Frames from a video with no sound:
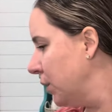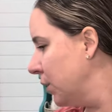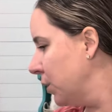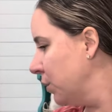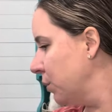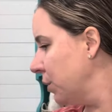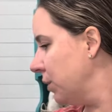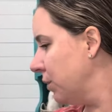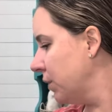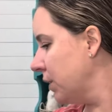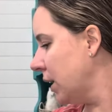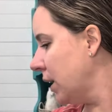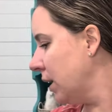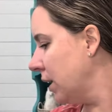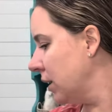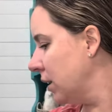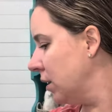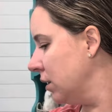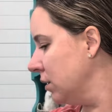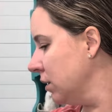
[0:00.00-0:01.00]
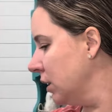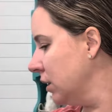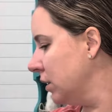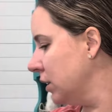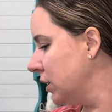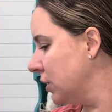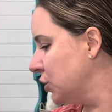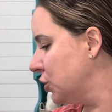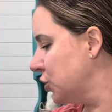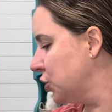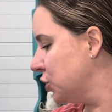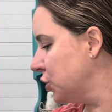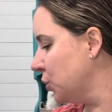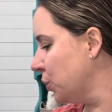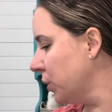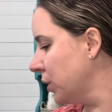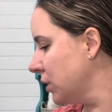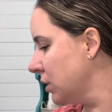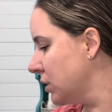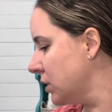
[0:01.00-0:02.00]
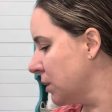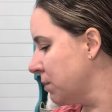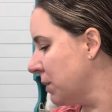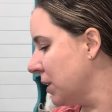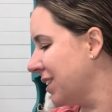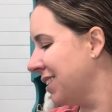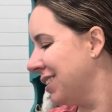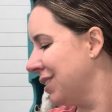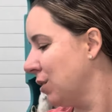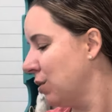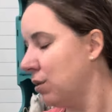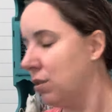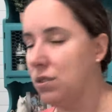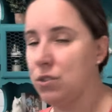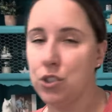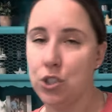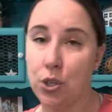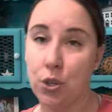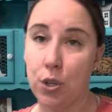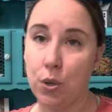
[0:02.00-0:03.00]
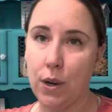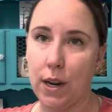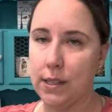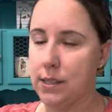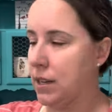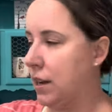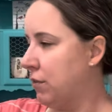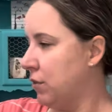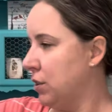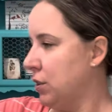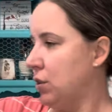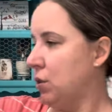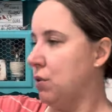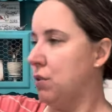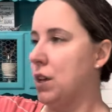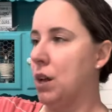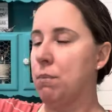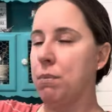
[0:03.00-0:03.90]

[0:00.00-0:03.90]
We've got Lilly shorts. I'm not gonna go show you guys every little thing,